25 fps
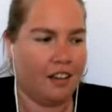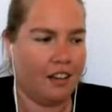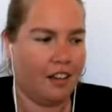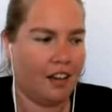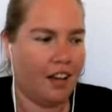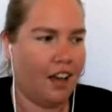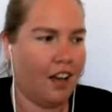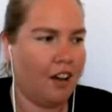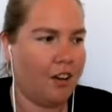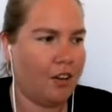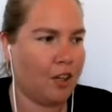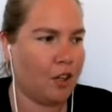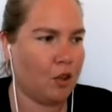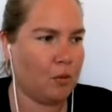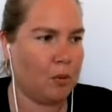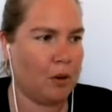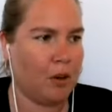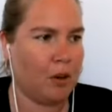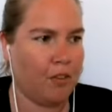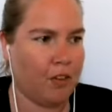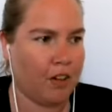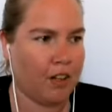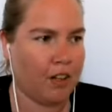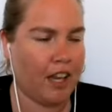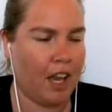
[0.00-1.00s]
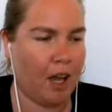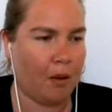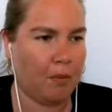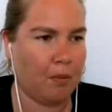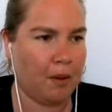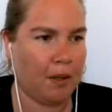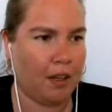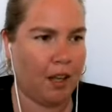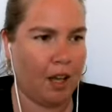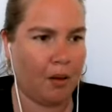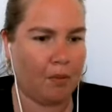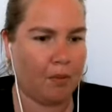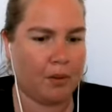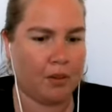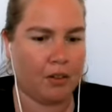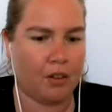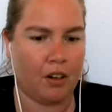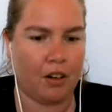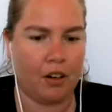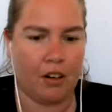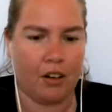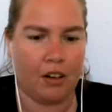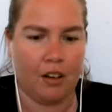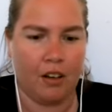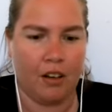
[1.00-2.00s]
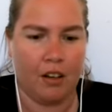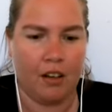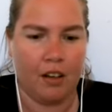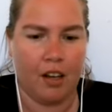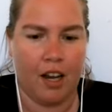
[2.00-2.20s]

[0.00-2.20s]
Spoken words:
oh, he's a perfectly happy lobster,